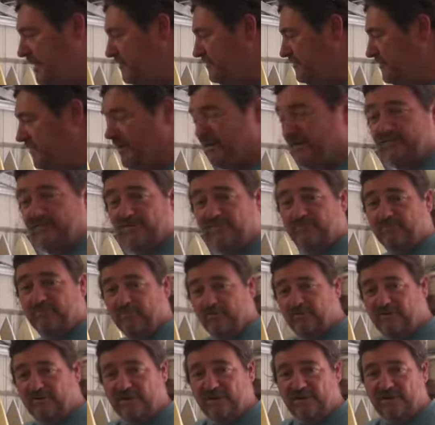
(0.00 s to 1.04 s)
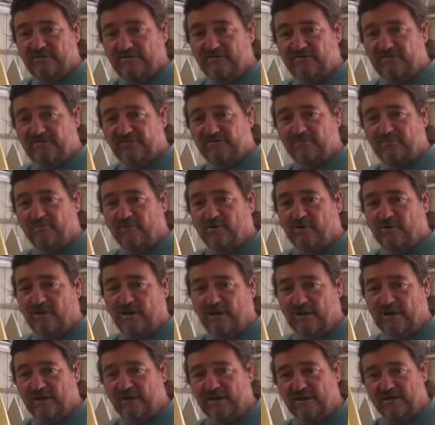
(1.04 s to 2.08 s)
so this board here, this is
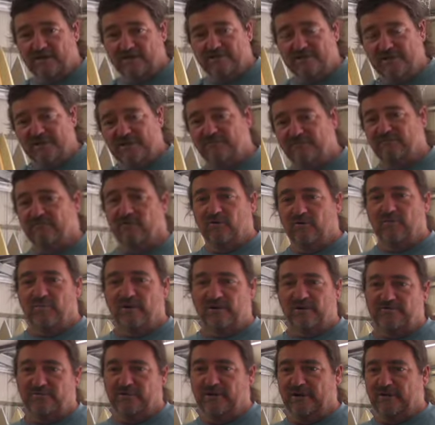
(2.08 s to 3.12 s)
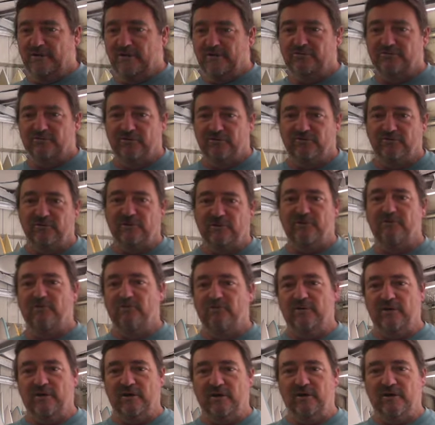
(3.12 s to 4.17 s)
my 6'4" by 29
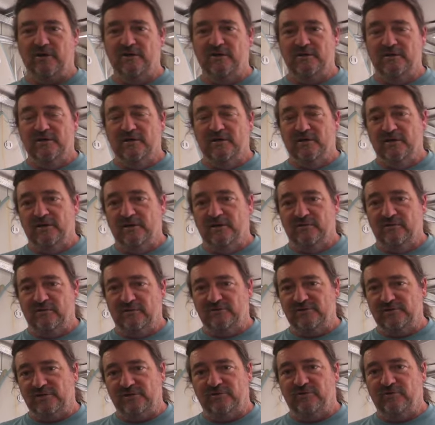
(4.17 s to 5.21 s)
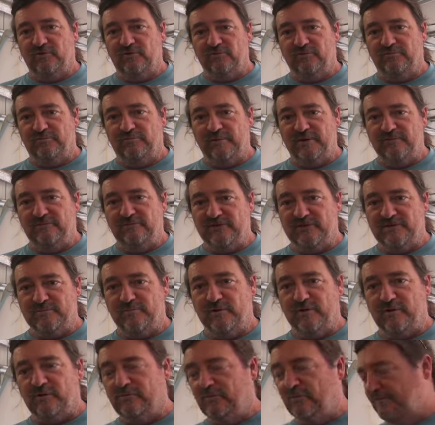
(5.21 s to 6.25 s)
2¾ what I call spearfish
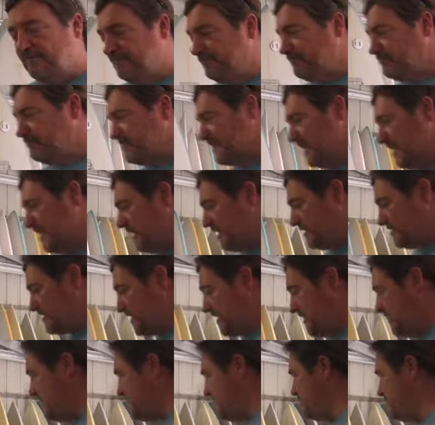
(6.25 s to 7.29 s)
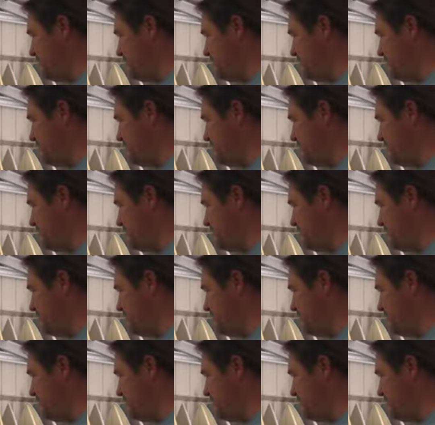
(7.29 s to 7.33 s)
model. I'll show you this